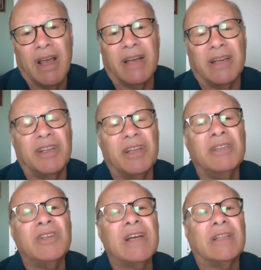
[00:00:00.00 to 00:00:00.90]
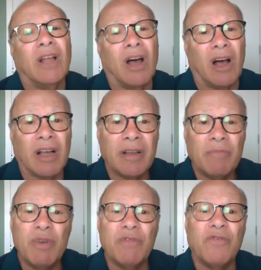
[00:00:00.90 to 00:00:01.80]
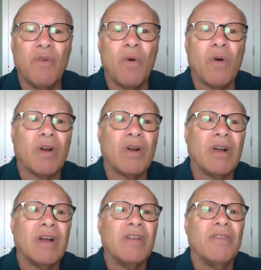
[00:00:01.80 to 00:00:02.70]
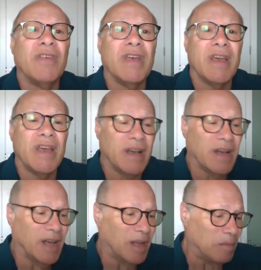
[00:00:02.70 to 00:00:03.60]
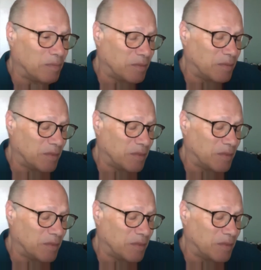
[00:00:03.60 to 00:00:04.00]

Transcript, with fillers: And it didn't take long before the, um,